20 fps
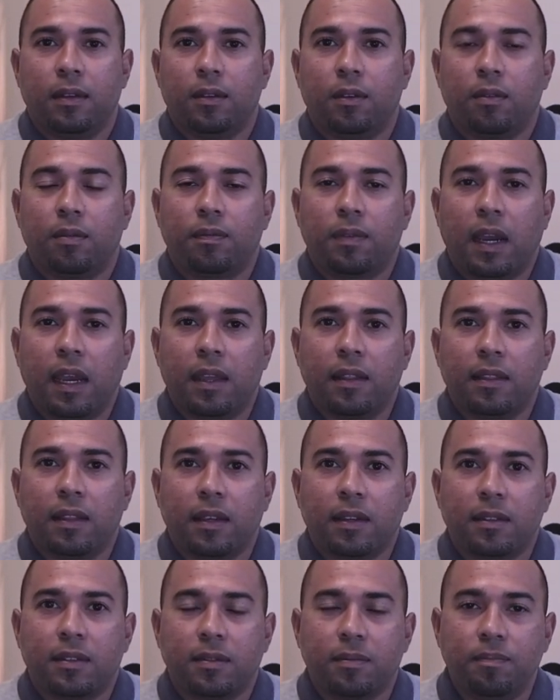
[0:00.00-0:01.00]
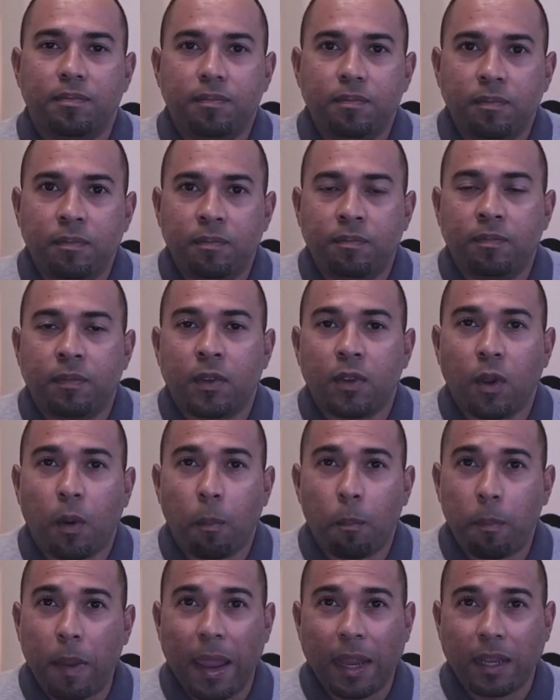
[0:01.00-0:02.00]
You find that your
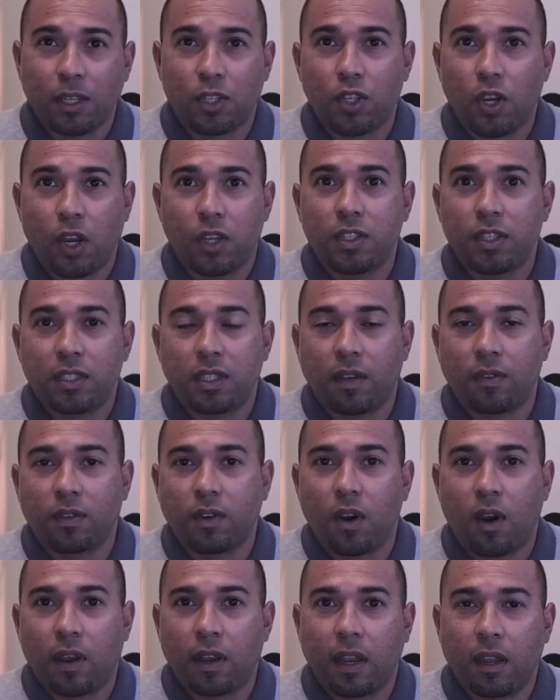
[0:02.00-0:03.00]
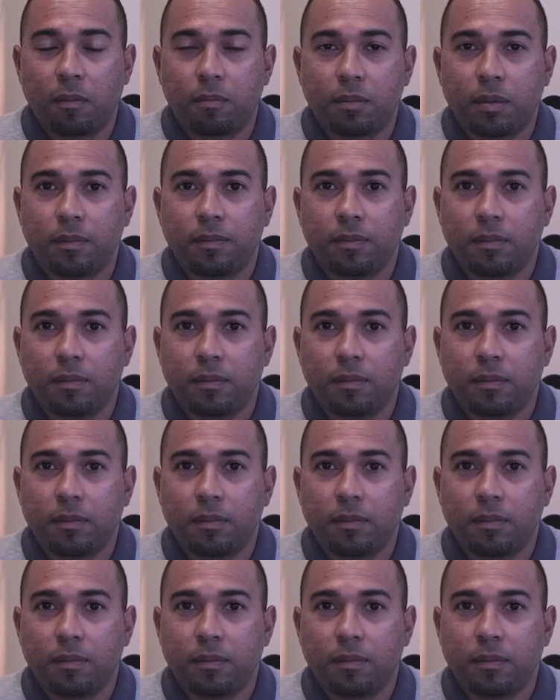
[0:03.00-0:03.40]
bank charges have gone up